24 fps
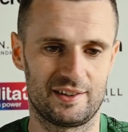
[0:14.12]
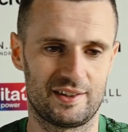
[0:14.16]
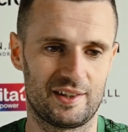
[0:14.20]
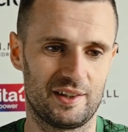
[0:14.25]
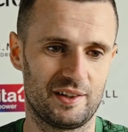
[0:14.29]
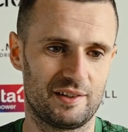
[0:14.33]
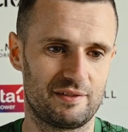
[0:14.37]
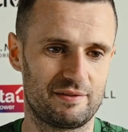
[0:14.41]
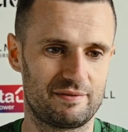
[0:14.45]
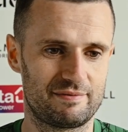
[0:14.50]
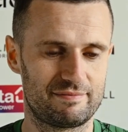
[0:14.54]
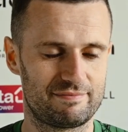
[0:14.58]

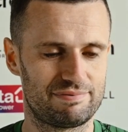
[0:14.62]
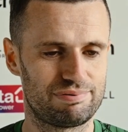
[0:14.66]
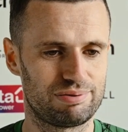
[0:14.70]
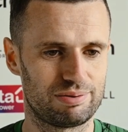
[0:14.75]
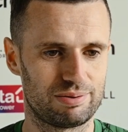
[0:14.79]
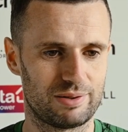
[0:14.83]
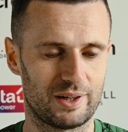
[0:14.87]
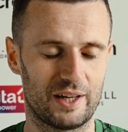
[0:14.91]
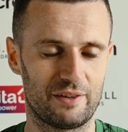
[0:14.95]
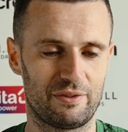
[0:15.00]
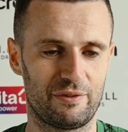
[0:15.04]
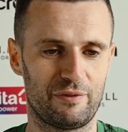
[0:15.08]
To
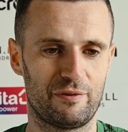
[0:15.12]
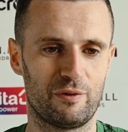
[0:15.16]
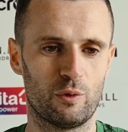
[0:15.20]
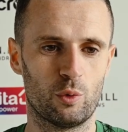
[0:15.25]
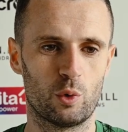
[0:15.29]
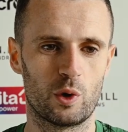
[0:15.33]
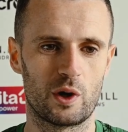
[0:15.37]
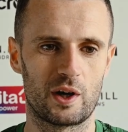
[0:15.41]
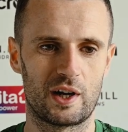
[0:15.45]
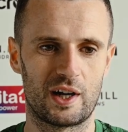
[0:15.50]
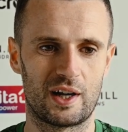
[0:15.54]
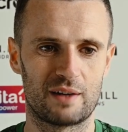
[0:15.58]
have
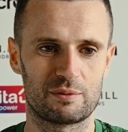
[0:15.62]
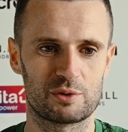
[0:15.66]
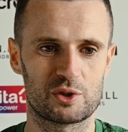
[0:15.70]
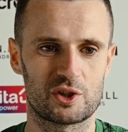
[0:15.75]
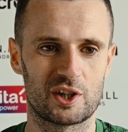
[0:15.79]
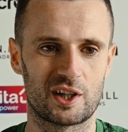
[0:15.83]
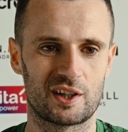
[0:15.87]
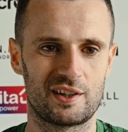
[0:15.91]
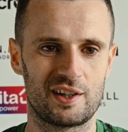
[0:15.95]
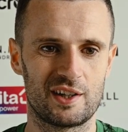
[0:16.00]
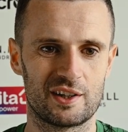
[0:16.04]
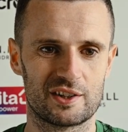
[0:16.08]
four
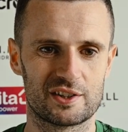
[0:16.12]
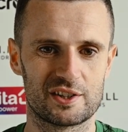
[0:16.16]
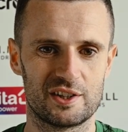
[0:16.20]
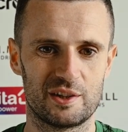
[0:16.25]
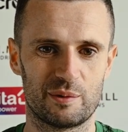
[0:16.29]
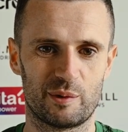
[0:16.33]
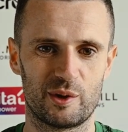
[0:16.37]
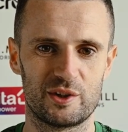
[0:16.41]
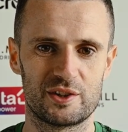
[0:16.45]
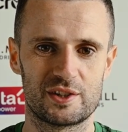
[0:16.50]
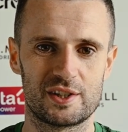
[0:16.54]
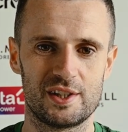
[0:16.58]
hamstring tears in
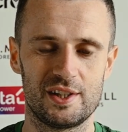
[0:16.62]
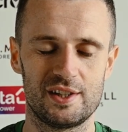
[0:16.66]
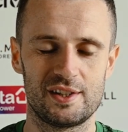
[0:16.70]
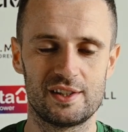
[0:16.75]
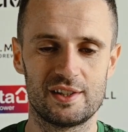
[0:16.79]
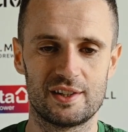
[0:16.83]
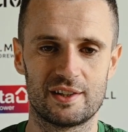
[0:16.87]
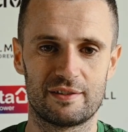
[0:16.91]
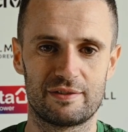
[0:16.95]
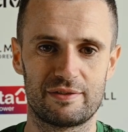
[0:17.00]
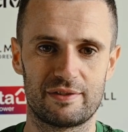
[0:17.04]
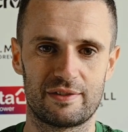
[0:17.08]
the one
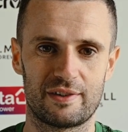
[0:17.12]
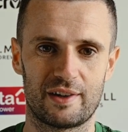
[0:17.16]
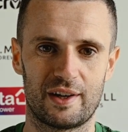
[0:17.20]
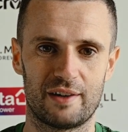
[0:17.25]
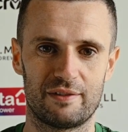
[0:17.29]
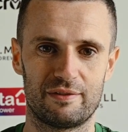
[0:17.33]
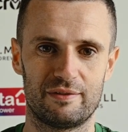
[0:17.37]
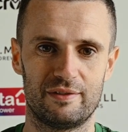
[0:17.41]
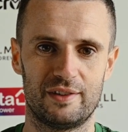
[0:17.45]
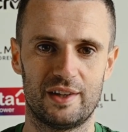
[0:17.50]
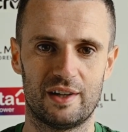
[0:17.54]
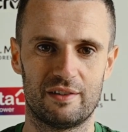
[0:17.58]
season, I've
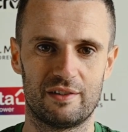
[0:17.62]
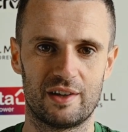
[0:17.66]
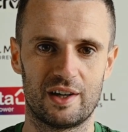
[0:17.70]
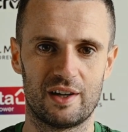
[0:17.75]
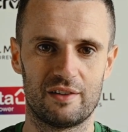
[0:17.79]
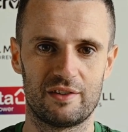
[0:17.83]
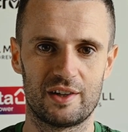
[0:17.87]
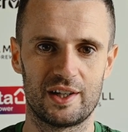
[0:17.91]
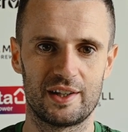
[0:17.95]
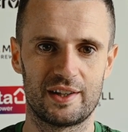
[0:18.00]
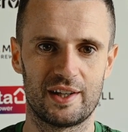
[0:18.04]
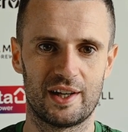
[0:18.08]
never
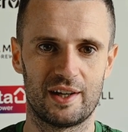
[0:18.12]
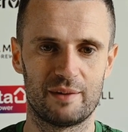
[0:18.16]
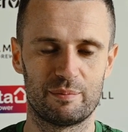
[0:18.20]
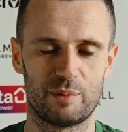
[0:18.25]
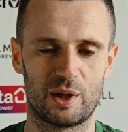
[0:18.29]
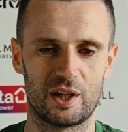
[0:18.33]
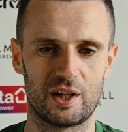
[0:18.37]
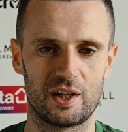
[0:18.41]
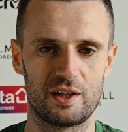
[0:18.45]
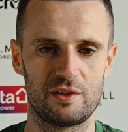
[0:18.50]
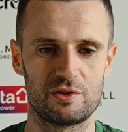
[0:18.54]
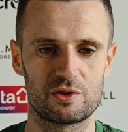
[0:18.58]
ever had that in
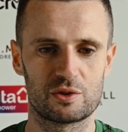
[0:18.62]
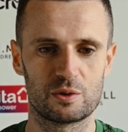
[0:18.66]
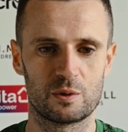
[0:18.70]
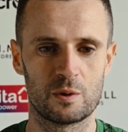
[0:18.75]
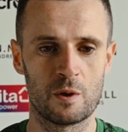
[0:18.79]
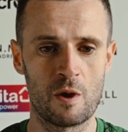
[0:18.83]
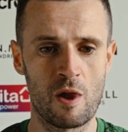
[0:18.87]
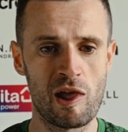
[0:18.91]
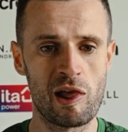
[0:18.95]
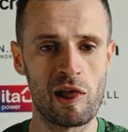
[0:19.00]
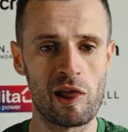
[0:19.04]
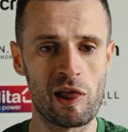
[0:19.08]
my life.
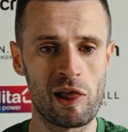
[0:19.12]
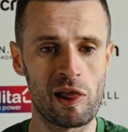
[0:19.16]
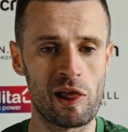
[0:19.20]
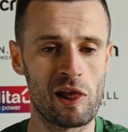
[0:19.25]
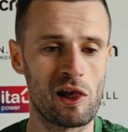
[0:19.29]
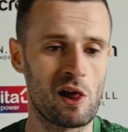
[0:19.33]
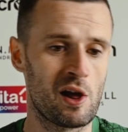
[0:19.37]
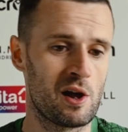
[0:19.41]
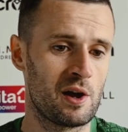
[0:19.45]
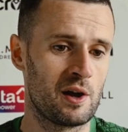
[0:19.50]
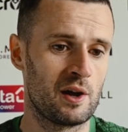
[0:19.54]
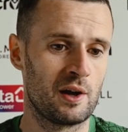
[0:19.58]
So
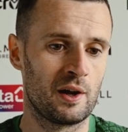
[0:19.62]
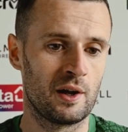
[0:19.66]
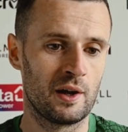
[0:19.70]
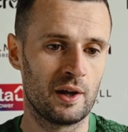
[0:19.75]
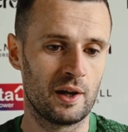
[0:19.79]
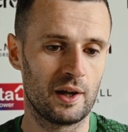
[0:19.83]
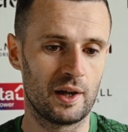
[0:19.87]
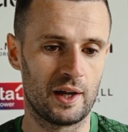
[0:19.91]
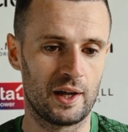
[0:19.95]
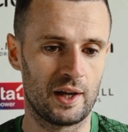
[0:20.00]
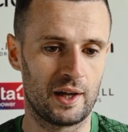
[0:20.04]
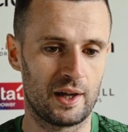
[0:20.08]

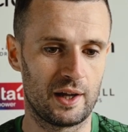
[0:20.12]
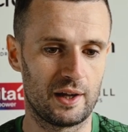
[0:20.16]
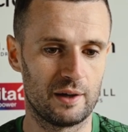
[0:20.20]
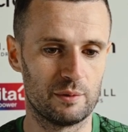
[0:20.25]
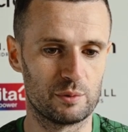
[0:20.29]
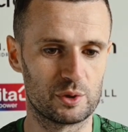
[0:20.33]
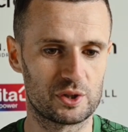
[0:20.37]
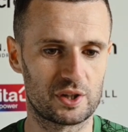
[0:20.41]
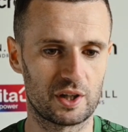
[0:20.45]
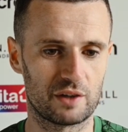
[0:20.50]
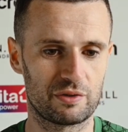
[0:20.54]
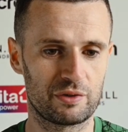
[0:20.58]
it
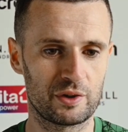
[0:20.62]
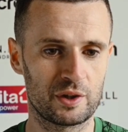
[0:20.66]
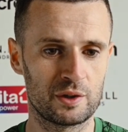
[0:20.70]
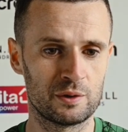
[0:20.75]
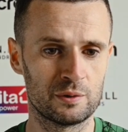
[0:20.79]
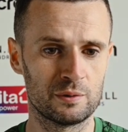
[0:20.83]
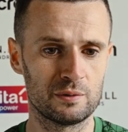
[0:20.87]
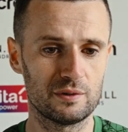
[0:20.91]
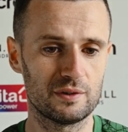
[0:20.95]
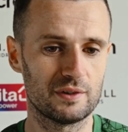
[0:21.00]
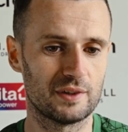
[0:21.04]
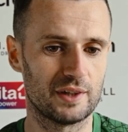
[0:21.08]
was
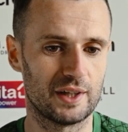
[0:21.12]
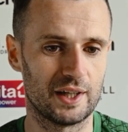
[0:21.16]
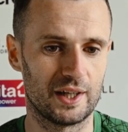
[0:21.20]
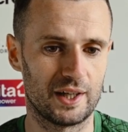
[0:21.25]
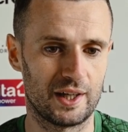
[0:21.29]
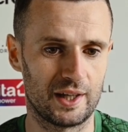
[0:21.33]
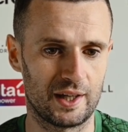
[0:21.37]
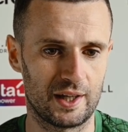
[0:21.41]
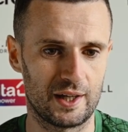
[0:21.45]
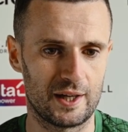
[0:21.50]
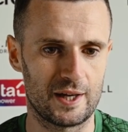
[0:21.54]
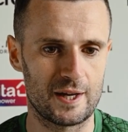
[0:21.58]
difficult.
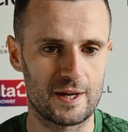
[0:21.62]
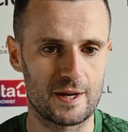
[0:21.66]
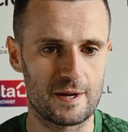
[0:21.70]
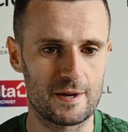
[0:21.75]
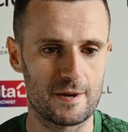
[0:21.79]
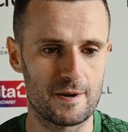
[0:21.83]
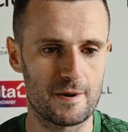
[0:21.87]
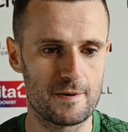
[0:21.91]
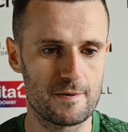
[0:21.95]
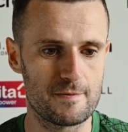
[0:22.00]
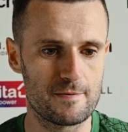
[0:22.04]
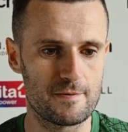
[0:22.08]

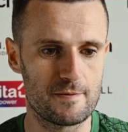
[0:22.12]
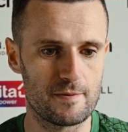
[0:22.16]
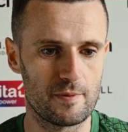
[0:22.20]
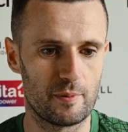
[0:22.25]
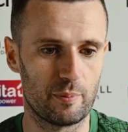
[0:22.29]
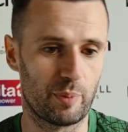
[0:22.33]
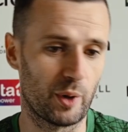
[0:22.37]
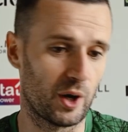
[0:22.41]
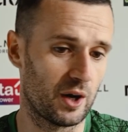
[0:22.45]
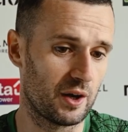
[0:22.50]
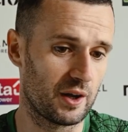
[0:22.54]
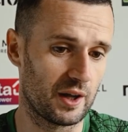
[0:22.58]

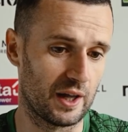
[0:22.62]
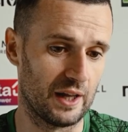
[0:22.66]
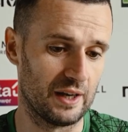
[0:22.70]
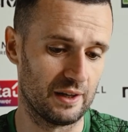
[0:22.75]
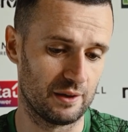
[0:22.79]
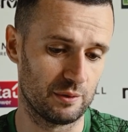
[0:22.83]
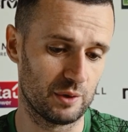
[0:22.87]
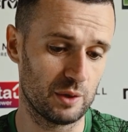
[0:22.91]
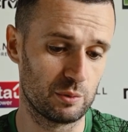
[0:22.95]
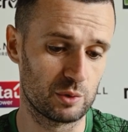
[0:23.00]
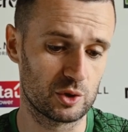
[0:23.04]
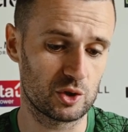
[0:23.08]
But
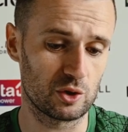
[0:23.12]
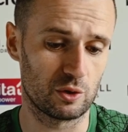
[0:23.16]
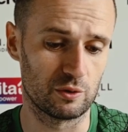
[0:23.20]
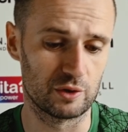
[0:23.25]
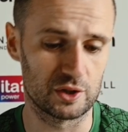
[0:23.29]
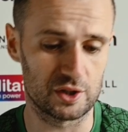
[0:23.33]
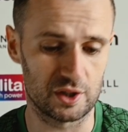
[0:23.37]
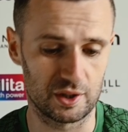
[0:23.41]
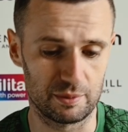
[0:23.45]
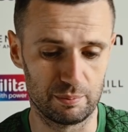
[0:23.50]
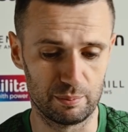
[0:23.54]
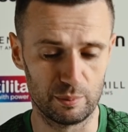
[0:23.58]
it
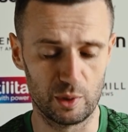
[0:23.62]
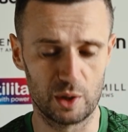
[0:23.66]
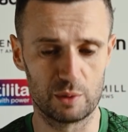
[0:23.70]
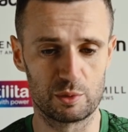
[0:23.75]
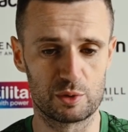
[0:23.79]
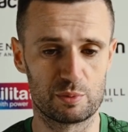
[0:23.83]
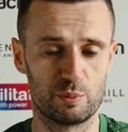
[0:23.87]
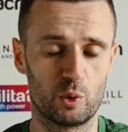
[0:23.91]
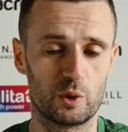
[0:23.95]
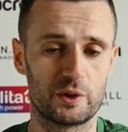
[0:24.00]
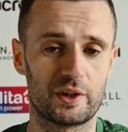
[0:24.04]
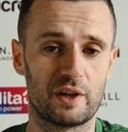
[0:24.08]

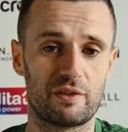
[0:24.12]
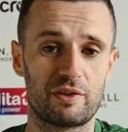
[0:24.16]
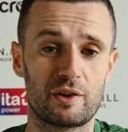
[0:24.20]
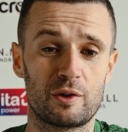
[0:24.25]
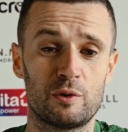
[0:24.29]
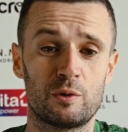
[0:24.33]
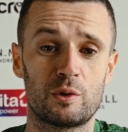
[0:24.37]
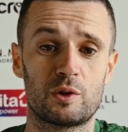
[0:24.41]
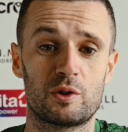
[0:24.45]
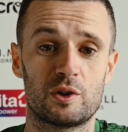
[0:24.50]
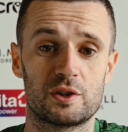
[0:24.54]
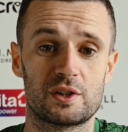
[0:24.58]
was more
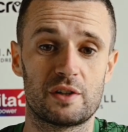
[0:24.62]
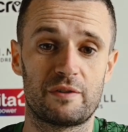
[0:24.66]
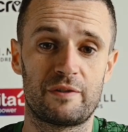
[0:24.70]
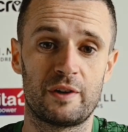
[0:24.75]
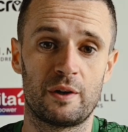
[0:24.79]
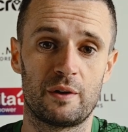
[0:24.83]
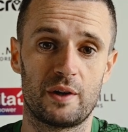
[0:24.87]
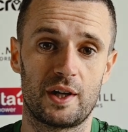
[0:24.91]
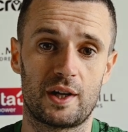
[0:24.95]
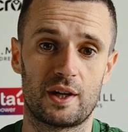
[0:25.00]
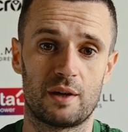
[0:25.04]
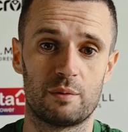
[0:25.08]
difficult because I
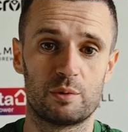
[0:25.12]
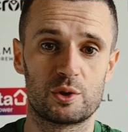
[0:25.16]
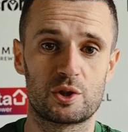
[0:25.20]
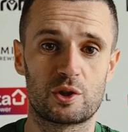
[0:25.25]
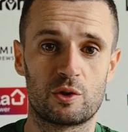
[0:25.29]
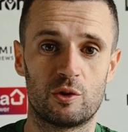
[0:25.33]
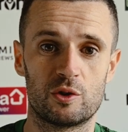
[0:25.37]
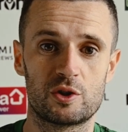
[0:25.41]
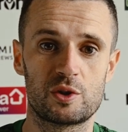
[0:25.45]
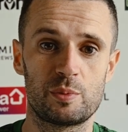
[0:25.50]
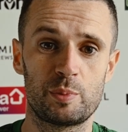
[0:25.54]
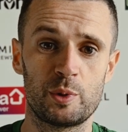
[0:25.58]
felt like I was
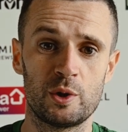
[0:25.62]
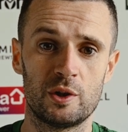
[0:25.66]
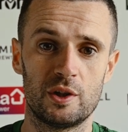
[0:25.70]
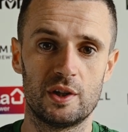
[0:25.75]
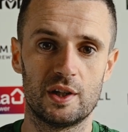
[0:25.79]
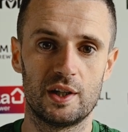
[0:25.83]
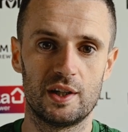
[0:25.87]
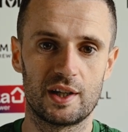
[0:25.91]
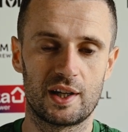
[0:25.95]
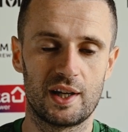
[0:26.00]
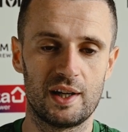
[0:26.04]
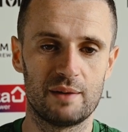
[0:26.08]
contributing
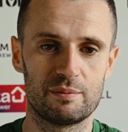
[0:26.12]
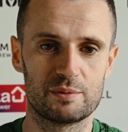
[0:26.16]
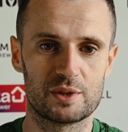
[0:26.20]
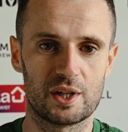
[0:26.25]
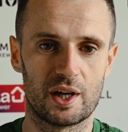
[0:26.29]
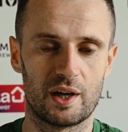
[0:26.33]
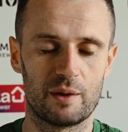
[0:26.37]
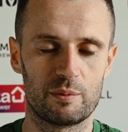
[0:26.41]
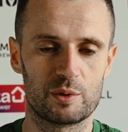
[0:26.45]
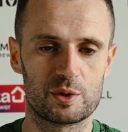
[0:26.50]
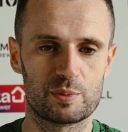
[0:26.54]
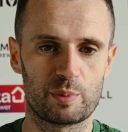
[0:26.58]
in the games
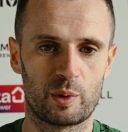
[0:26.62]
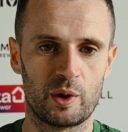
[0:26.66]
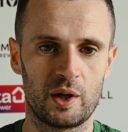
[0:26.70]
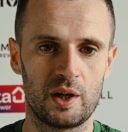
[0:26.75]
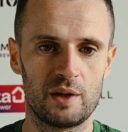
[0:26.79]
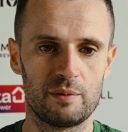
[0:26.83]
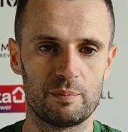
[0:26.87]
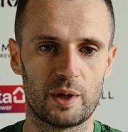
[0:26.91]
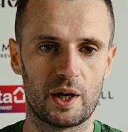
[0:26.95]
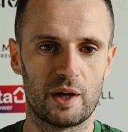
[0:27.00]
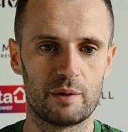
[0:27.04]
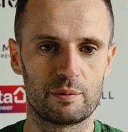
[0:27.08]
that I was
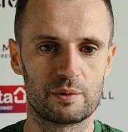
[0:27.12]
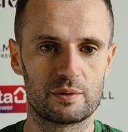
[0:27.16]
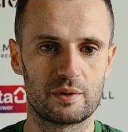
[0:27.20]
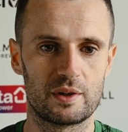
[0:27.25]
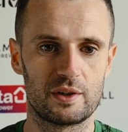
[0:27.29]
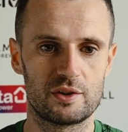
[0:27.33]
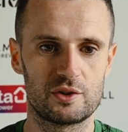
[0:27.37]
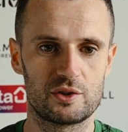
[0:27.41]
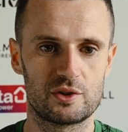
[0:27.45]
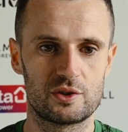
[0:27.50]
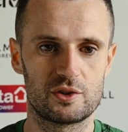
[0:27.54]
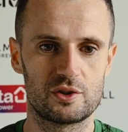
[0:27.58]
playing, but I
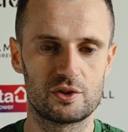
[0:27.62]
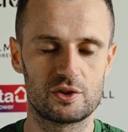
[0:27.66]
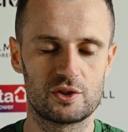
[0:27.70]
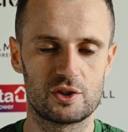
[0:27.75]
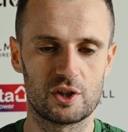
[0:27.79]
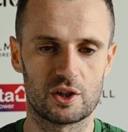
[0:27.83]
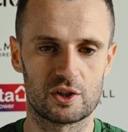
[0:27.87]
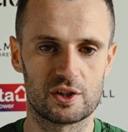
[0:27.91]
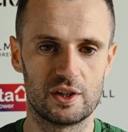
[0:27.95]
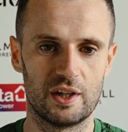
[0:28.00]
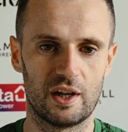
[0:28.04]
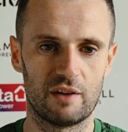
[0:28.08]

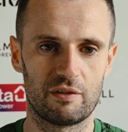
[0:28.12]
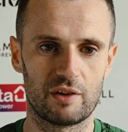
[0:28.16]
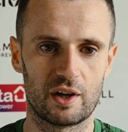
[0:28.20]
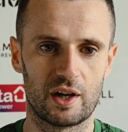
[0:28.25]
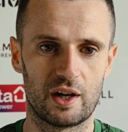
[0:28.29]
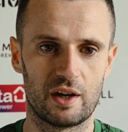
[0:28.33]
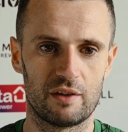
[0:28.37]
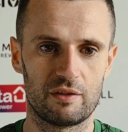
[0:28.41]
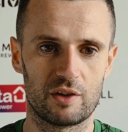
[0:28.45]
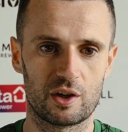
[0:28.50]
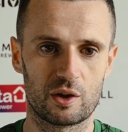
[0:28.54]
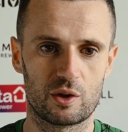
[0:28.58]
just
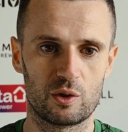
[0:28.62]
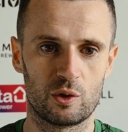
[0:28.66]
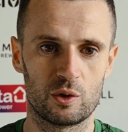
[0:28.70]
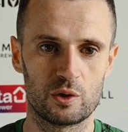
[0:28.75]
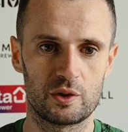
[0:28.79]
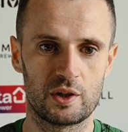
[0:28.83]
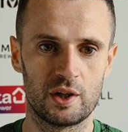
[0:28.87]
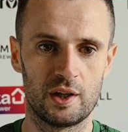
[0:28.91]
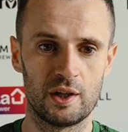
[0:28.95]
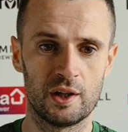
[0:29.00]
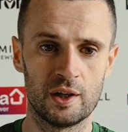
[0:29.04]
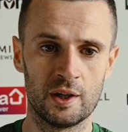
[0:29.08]
never ever
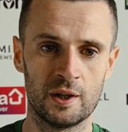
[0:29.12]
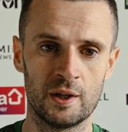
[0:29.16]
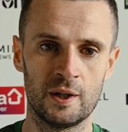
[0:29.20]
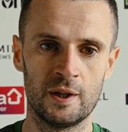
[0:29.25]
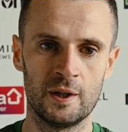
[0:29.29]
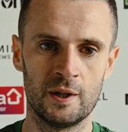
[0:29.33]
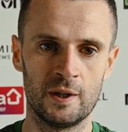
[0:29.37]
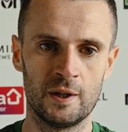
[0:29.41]
got to